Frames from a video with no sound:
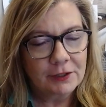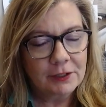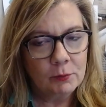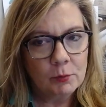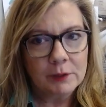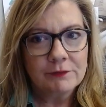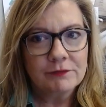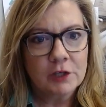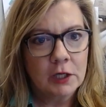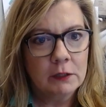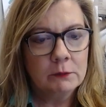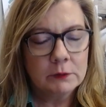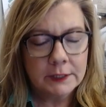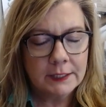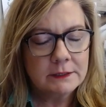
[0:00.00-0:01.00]
What if
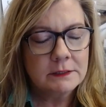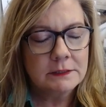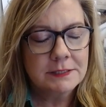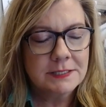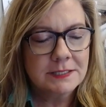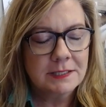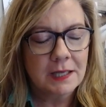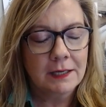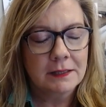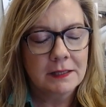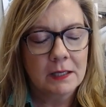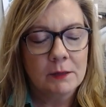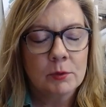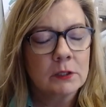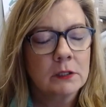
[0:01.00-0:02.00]
Coke had decided
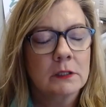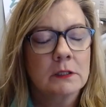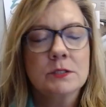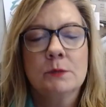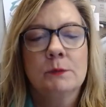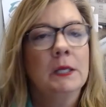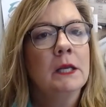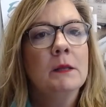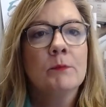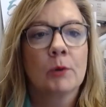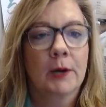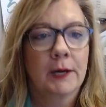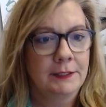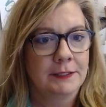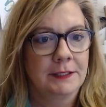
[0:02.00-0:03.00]
they weren't going to do any
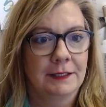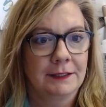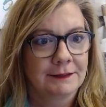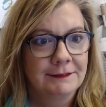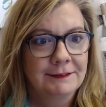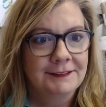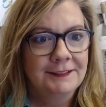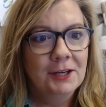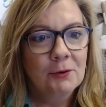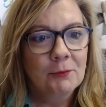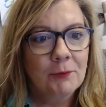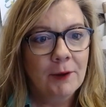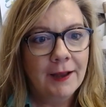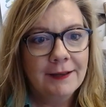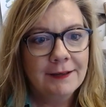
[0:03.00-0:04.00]
branding,
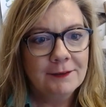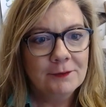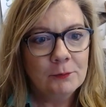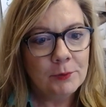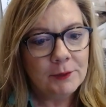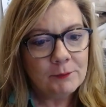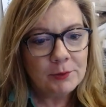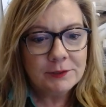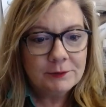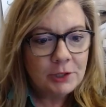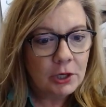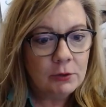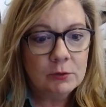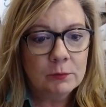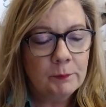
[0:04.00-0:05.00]
right? What would
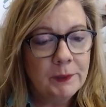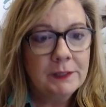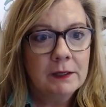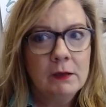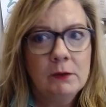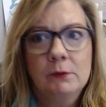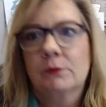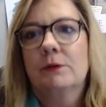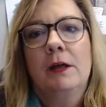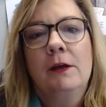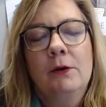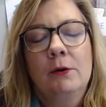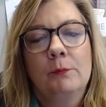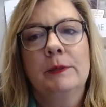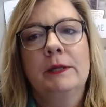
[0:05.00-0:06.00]
Coke be Coke?
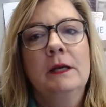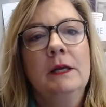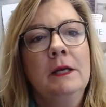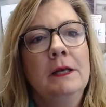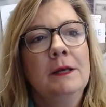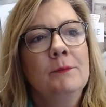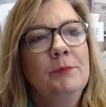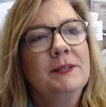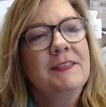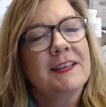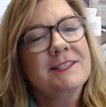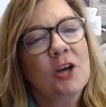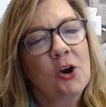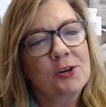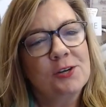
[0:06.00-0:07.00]
No, but
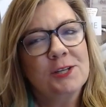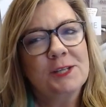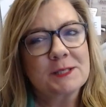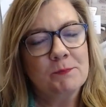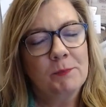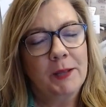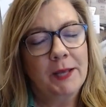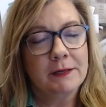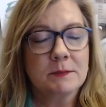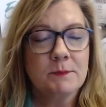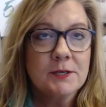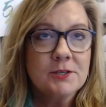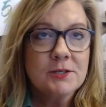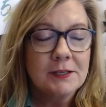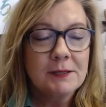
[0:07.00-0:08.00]
that's hard to explain,
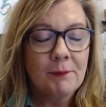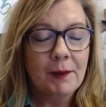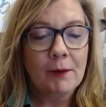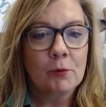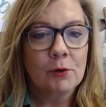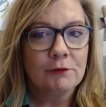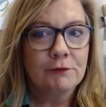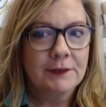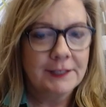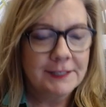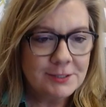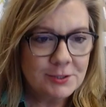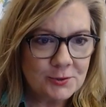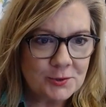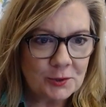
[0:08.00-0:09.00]
especially in my world,
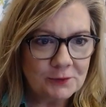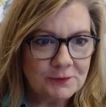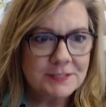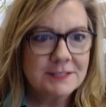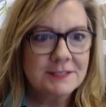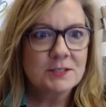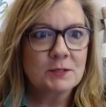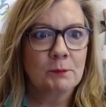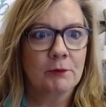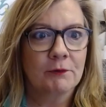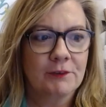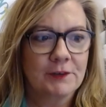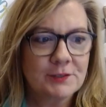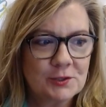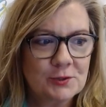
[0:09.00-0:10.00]
financial services and
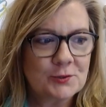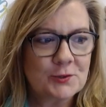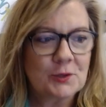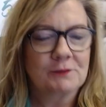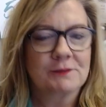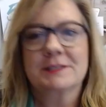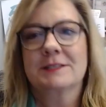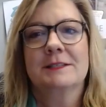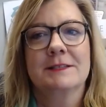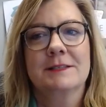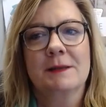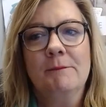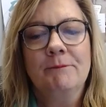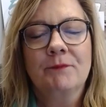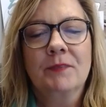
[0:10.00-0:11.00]
professional services.